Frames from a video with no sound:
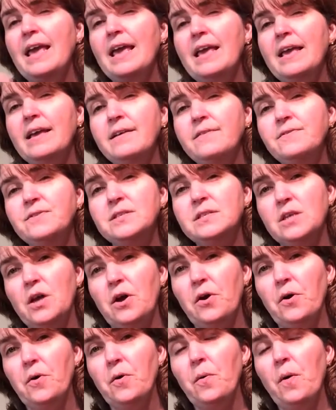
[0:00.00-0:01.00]
If
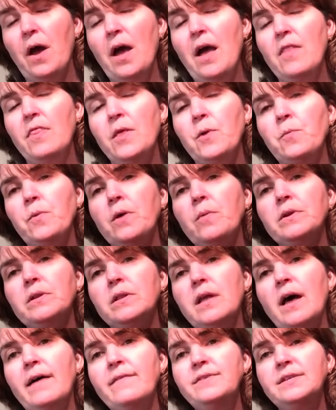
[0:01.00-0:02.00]
so, then we would
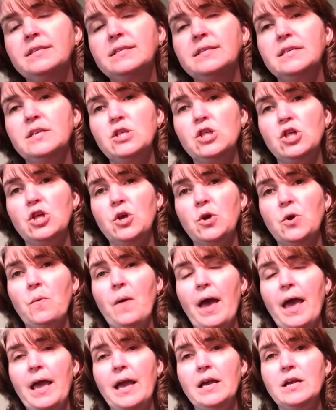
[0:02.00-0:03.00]
love to send you
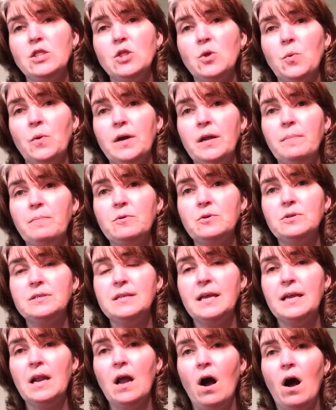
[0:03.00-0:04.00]
a
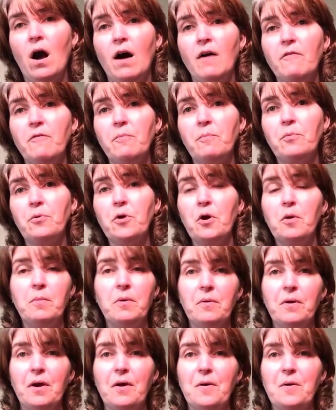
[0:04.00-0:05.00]
20% off
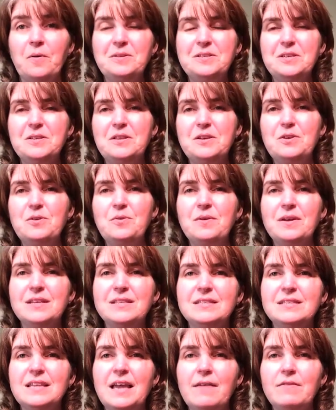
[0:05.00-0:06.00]
promo code so that you can
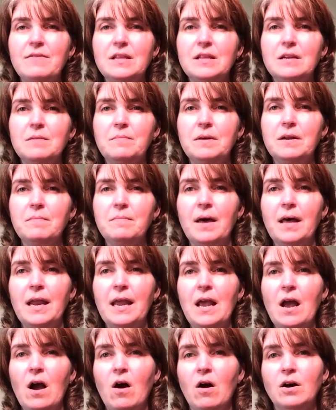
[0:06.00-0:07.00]
save a little bit of
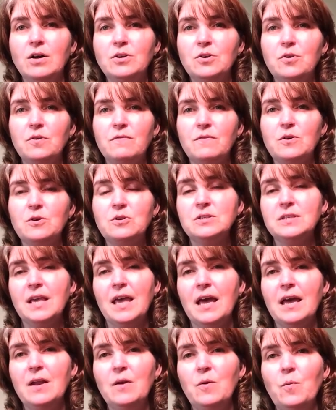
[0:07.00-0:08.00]
money on your first
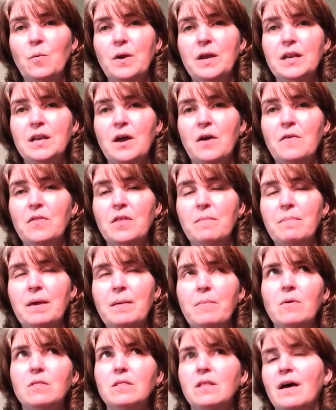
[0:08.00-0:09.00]
kit. We know that
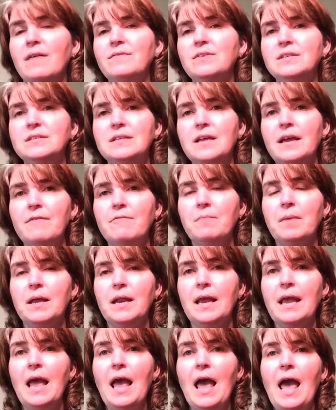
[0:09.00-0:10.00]
people love to save
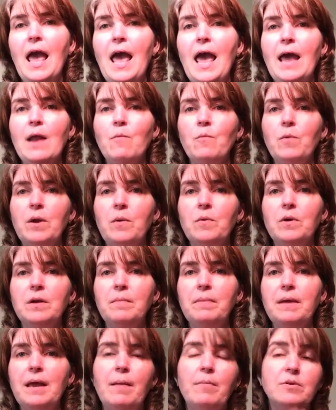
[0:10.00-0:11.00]
money, and we want
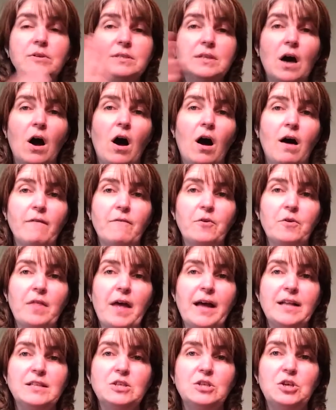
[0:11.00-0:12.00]
to be able to offer
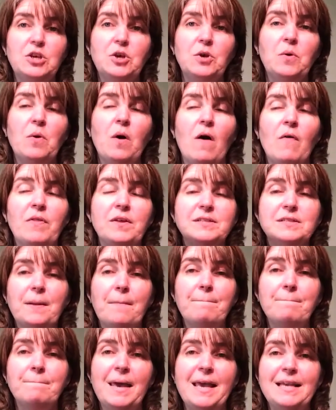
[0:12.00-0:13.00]
that to you on this
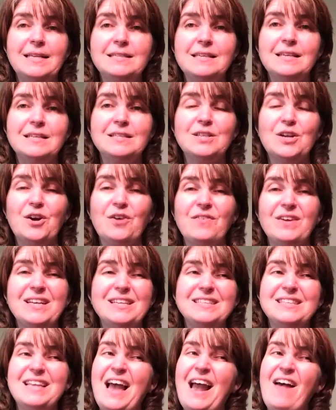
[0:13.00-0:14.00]
amazing
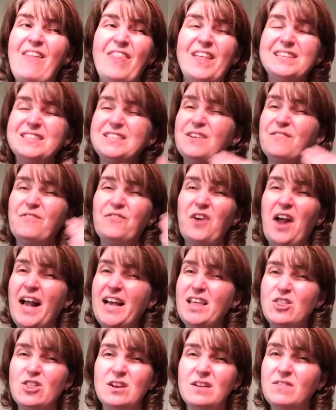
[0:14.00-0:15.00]
service that's a
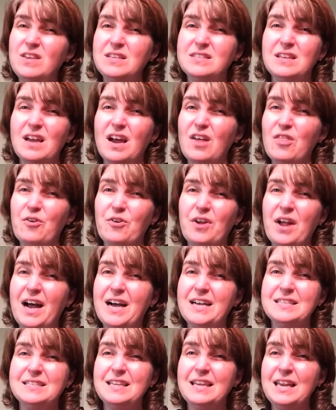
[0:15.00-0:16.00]
fraction of these other
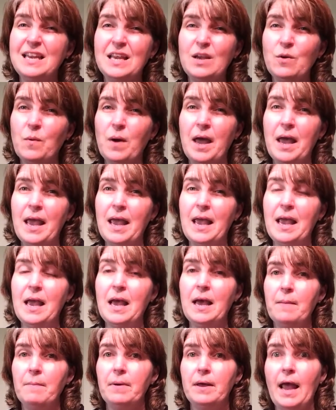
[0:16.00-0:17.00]
guys anyway.
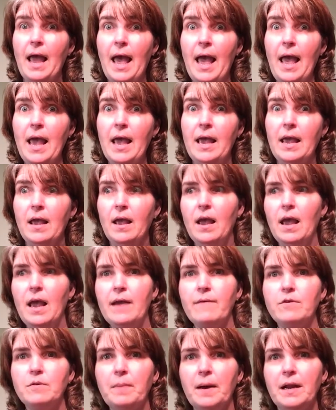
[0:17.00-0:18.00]
But hey,
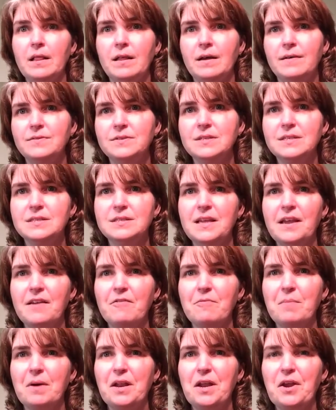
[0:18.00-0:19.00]
everybody loves to
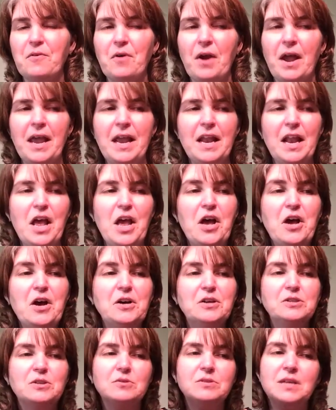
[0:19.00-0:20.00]
save money, right?
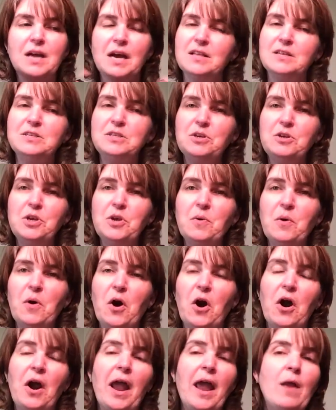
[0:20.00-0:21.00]
So tell us who you
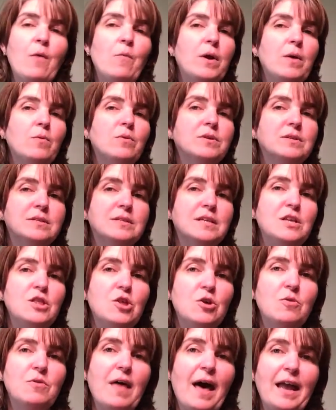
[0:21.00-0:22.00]
are, and we will send
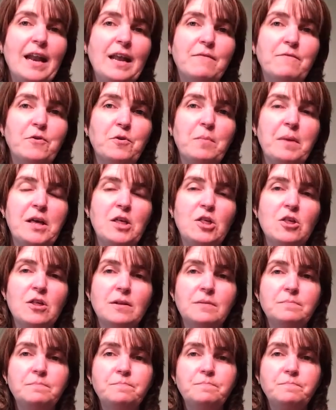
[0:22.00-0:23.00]
you that
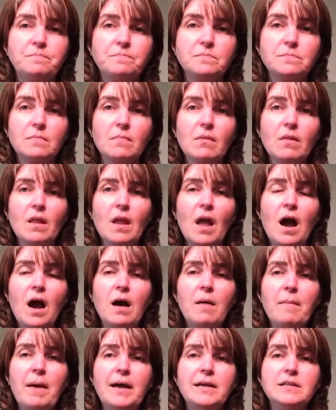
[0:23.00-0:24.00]
information
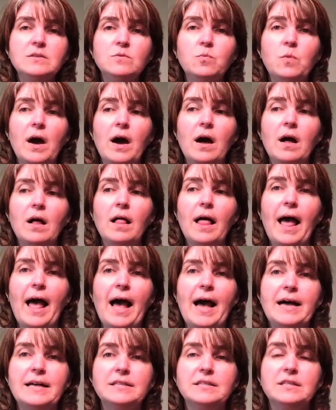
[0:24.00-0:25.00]
as well
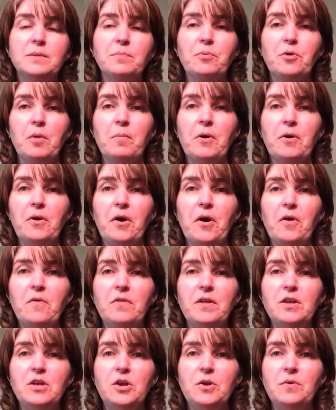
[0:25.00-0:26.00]
as the promo code
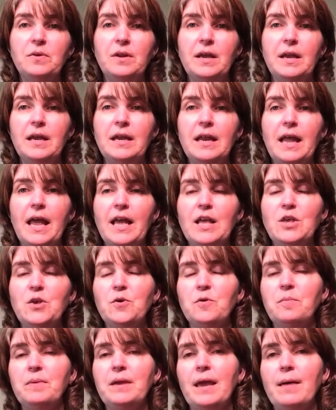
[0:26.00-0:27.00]
that you need, and
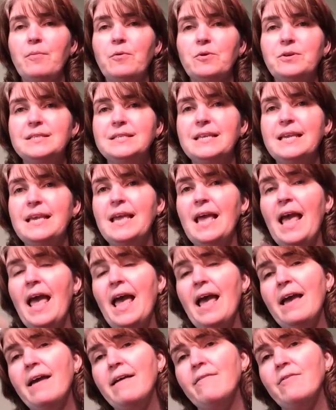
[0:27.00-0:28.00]
you'll be able to see
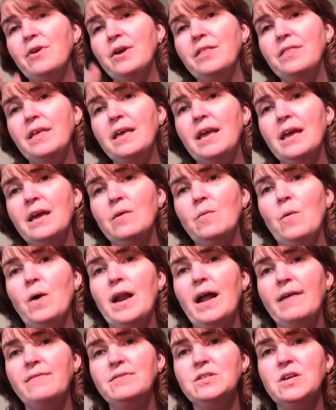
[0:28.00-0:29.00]
everything in
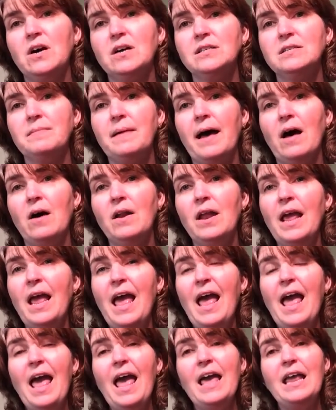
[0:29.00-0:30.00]
what I've talked about.
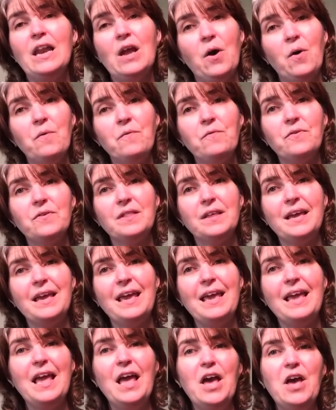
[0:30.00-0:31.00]
And
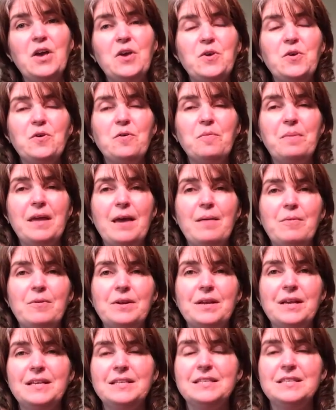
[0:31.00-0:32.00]
hopefully, you'll be able
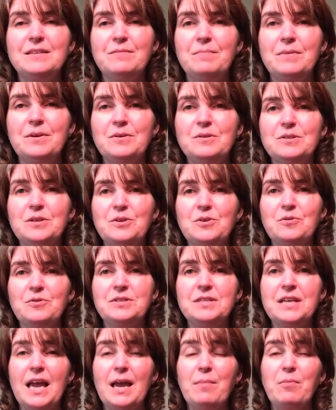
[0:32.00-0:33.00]
to get some meals on your
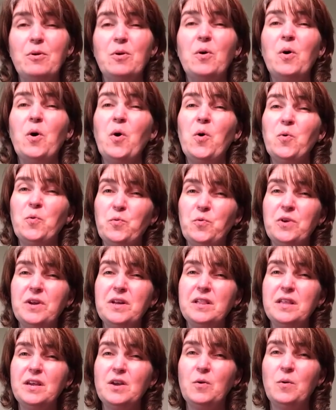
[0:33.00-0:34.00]
table
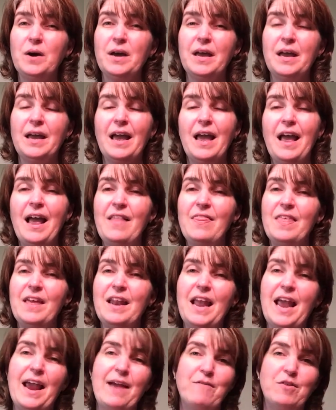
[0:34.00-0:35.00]
really quick
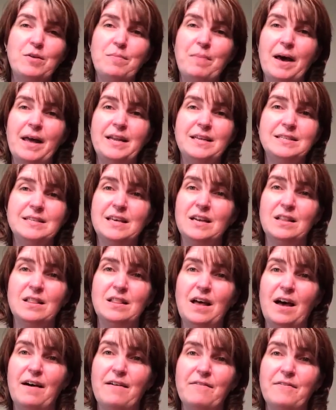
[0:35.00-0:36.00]
that everybody's going to
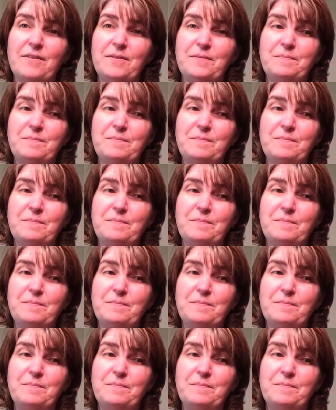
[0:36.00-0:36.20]
love.